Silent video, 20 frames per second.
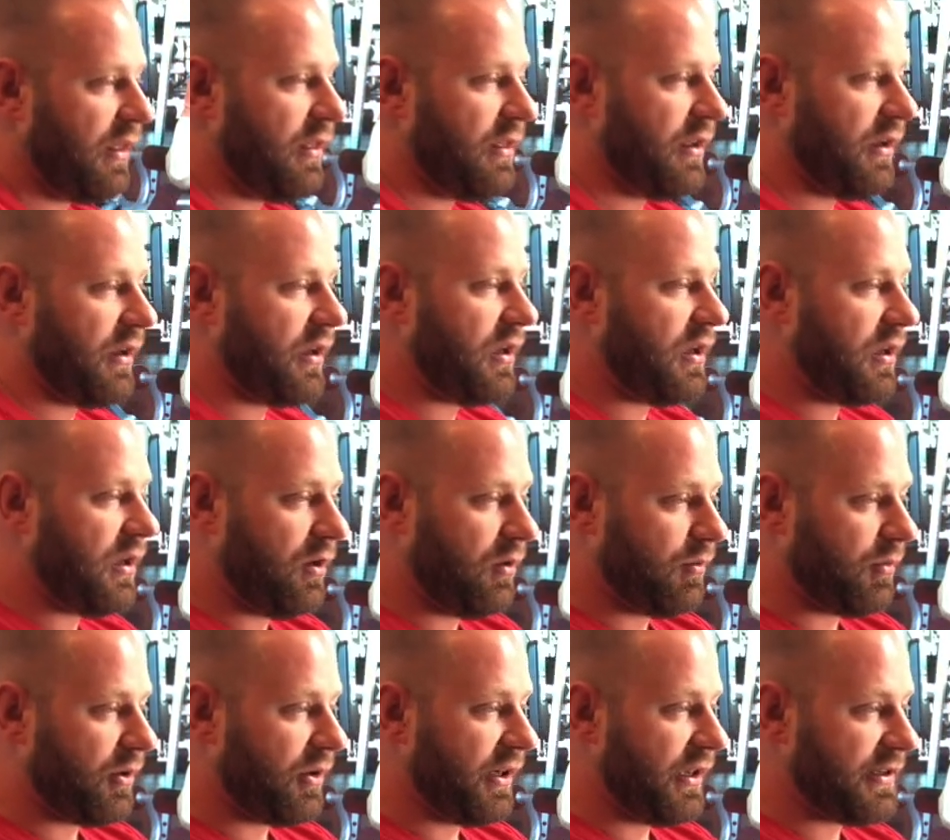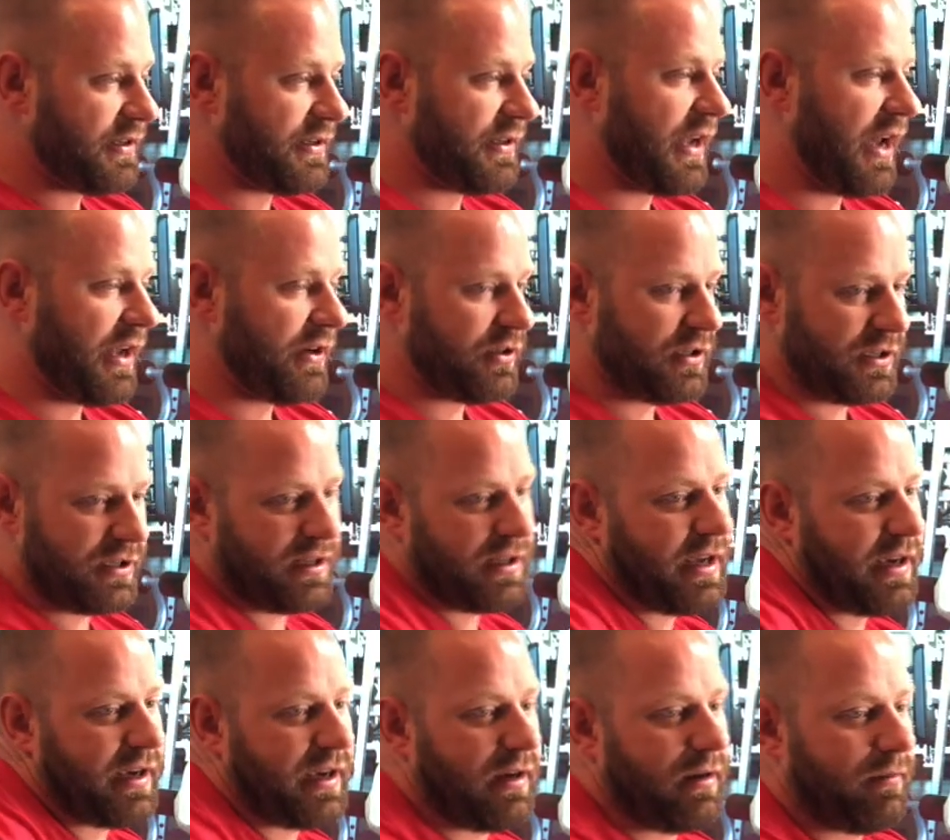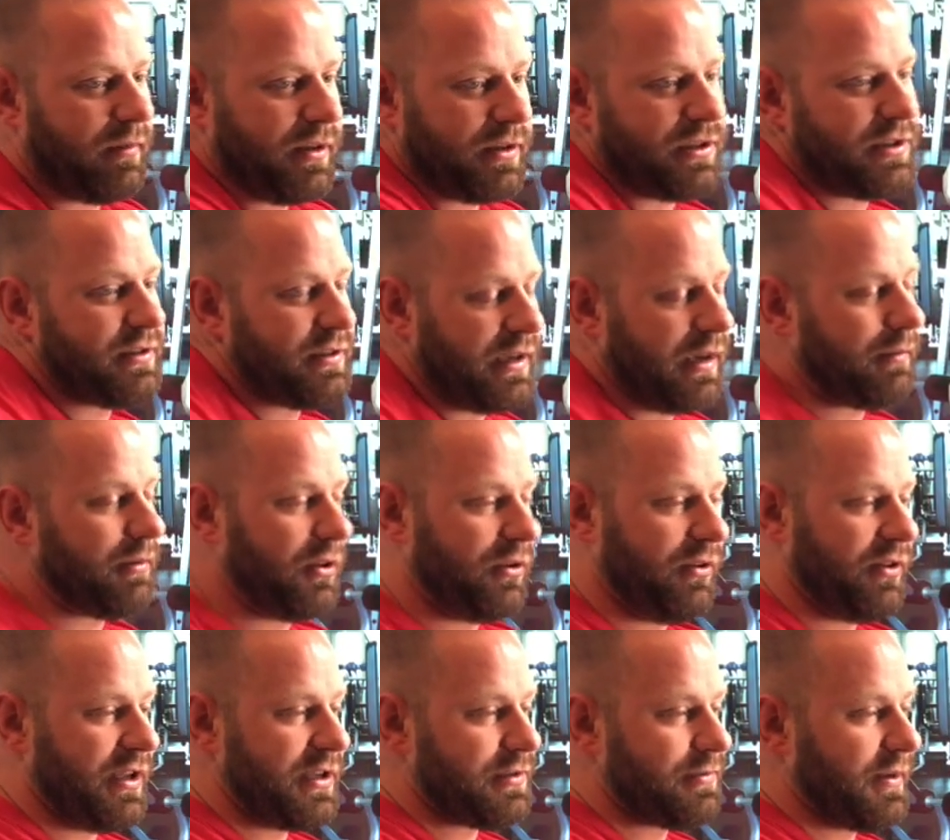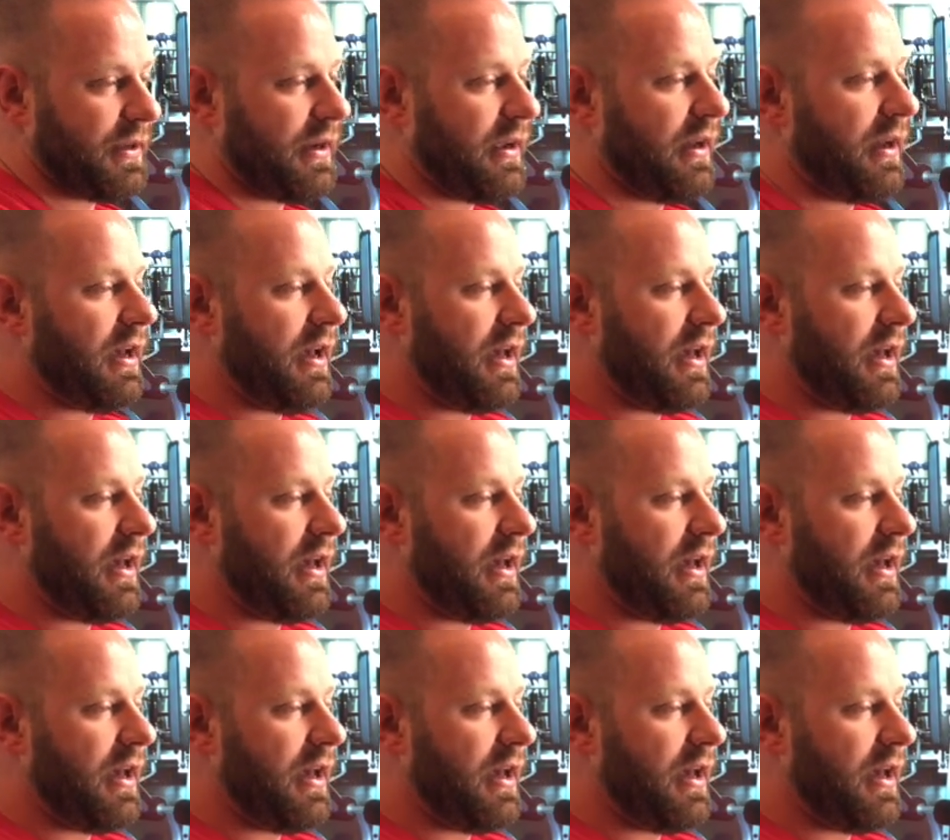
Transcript: the humerus, not just like how much he's able to do this, but